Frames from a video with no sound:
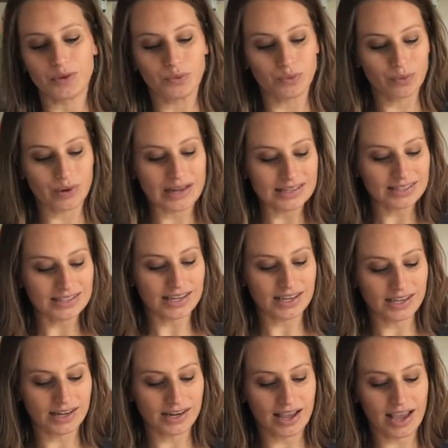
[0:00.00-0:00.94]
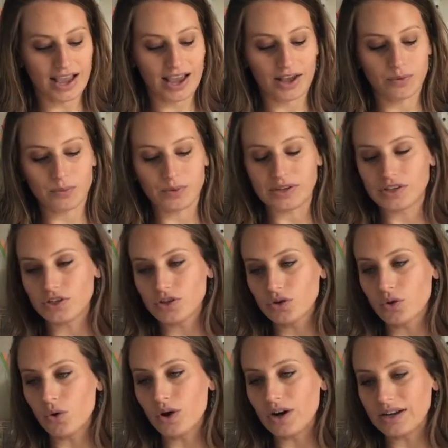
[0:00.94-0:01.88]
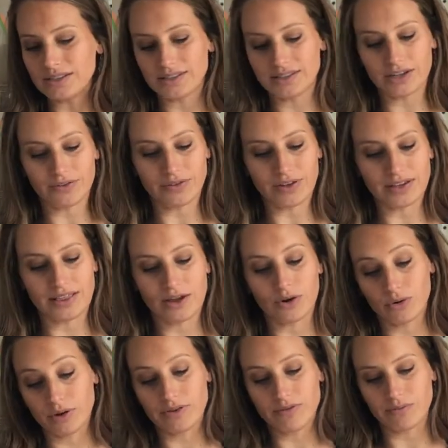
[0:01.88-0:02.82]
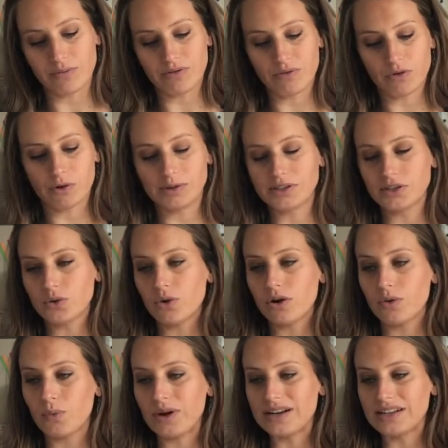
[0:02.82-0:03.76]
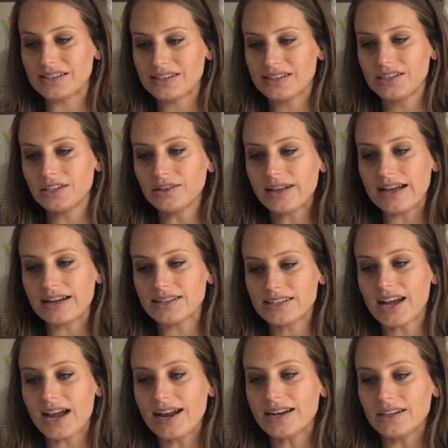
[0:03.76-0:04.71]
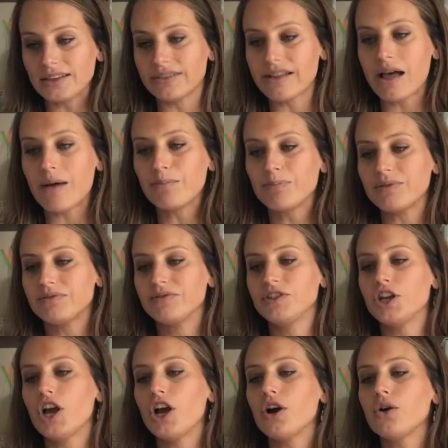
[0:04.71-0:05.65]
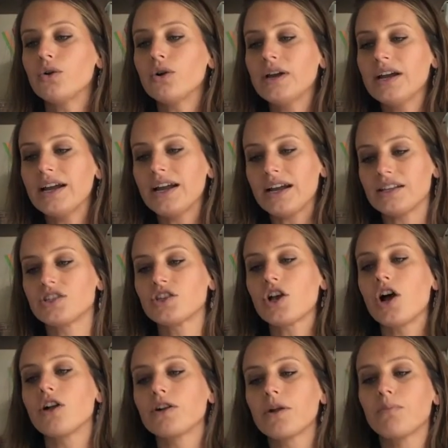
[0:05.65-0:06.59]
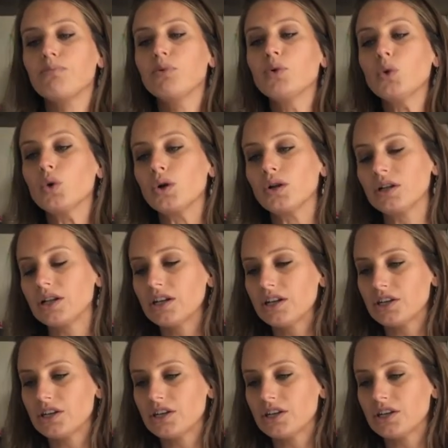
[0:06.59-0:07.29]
risen and we score it and stuff like that, or even before we score it. When it's still that tight lump of dough, it's called a boule.